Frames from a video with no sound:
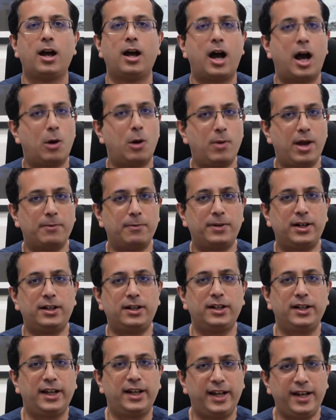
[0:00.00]

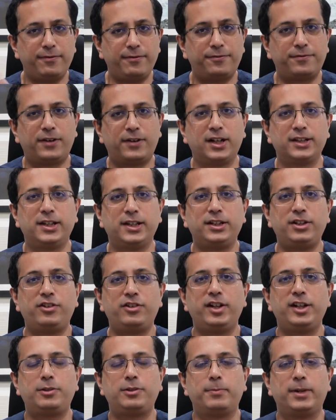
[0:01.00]
However, if further
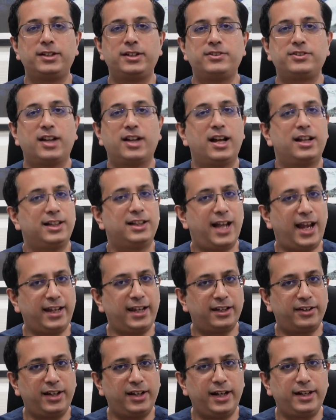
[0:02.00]
treatments
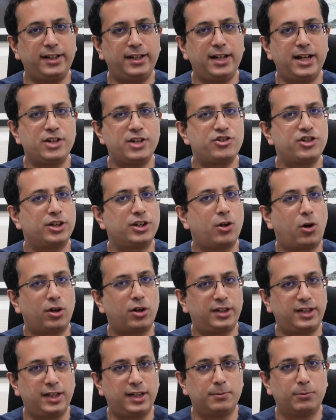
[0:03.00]
like radiation
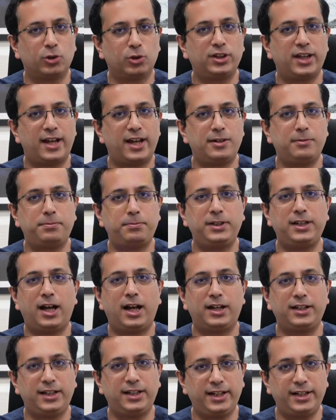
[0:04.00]
or chemotherapy
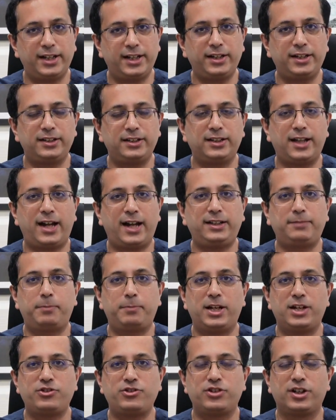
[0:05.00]
are needed in that
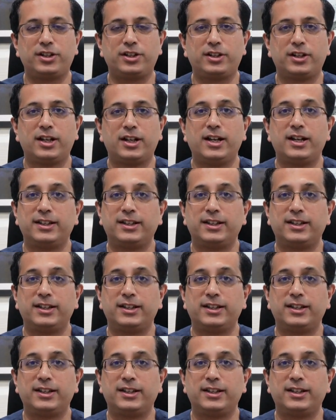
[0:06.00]
patient,